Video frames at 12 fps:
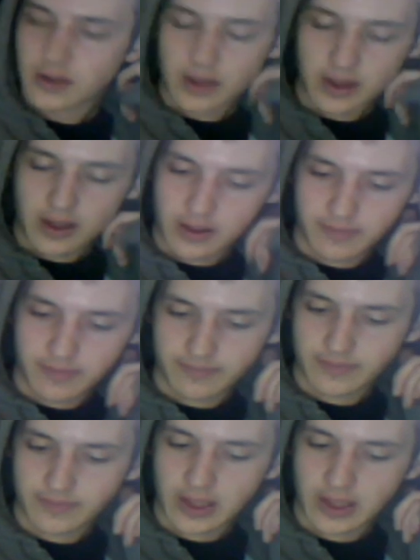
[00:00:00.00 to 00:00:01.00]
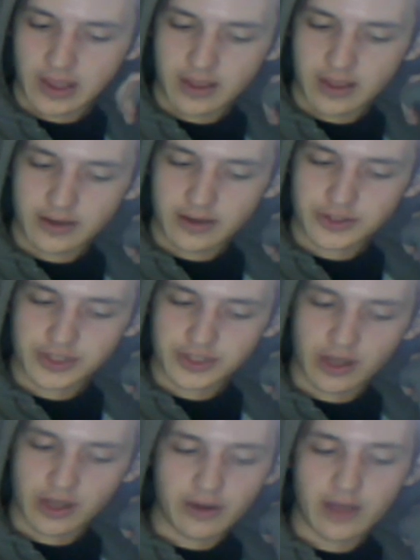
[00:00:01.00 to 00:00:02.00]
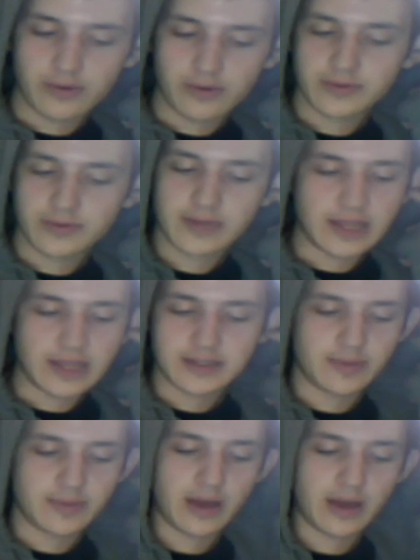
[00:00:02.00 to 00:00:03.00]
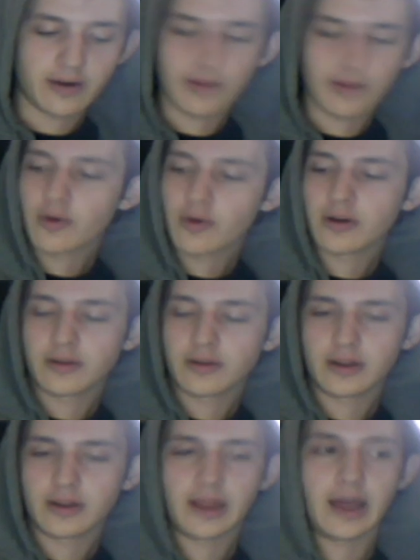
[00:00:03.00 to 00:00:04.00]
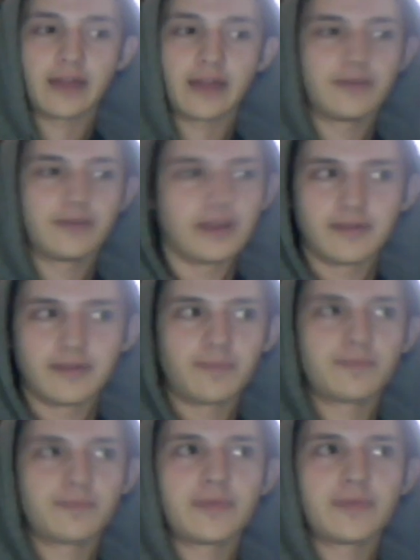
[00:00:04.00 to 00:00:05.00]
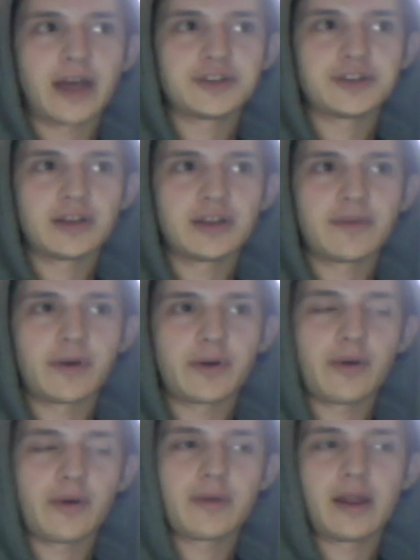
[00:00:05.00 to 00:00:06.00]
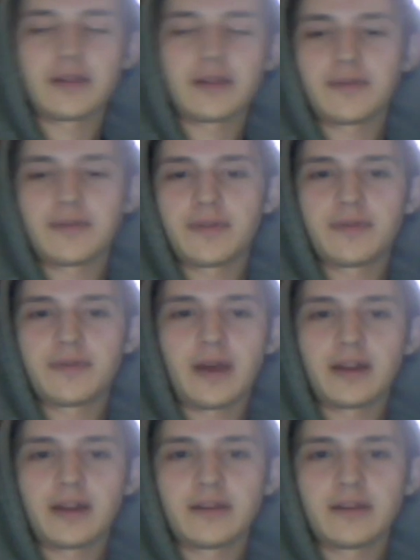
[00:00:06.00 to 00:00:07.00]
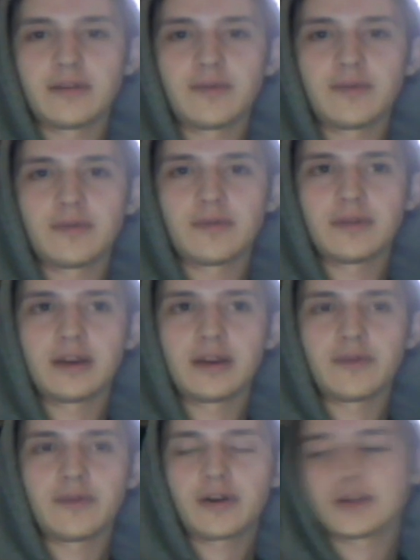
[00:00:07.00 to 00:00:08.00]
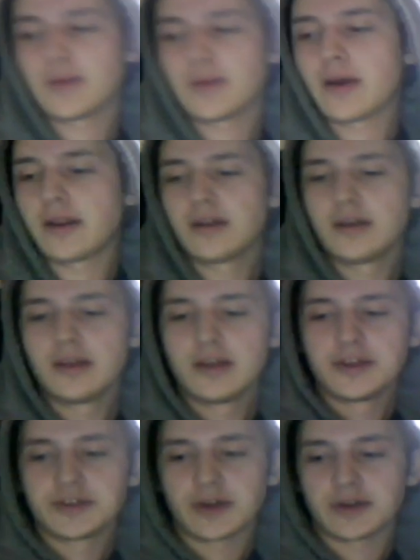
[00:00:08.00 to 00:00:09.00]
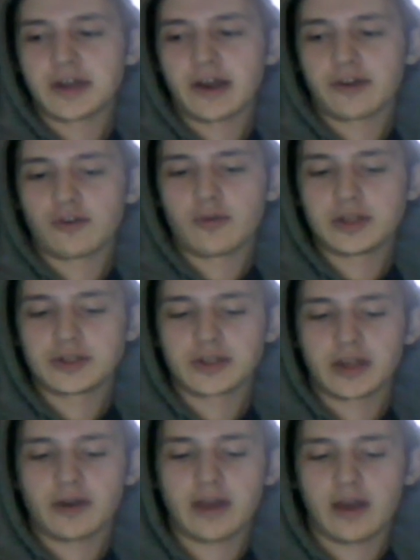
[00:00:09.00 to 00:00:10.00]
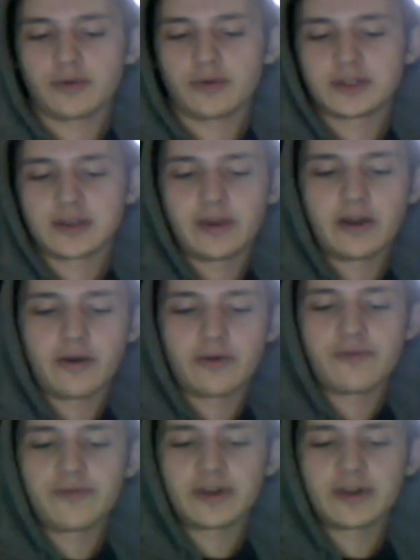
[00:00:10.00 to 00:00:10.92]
not yet. And he's just like, oh, okay, well, that doesn't matter anymore. And I that should have given it away, but it didn't even cross my mind. So I was talking to him, and he's just like, okay, well, just let me know when you